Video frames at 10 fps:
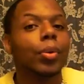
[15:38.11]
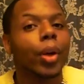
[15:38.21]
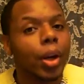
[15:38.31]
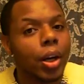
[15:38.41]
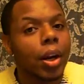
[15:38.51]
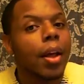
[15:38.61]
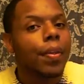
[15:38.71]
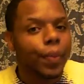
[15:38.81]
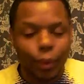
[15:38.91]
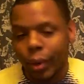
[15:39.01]
you heard
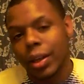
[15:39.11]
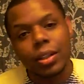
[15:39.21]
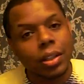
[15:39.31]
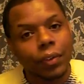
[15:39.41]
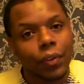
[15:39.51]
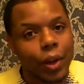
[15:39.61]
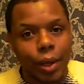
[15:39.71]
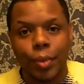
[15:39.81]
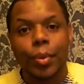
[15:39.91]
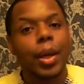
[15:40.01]
The Greatest Love of All.